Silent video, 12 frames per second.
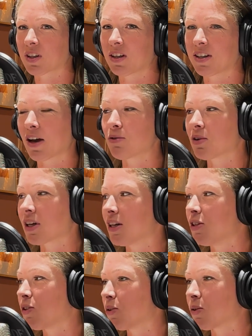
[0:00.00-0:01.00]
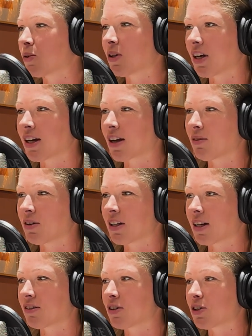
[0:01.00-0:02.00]
diving into like
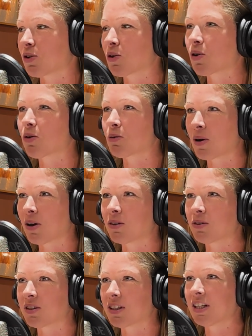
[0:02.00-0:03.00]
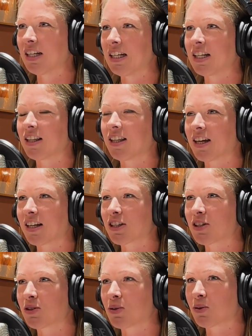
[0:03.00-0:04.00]
everything there is to know about
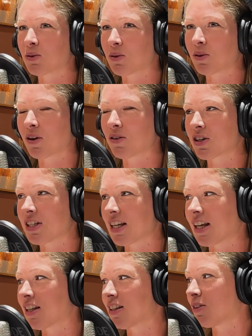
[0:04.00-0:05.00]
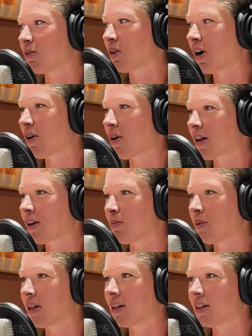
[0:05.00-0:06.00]
that to understand how I can
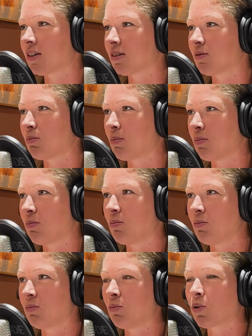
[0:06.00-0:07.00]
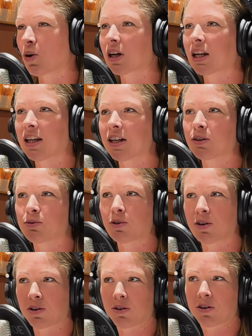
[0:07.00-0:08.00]
make it more clear
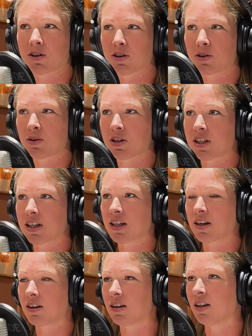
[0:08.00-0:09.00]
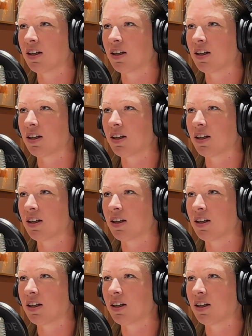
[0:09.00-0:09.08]
for the horses, so to say, and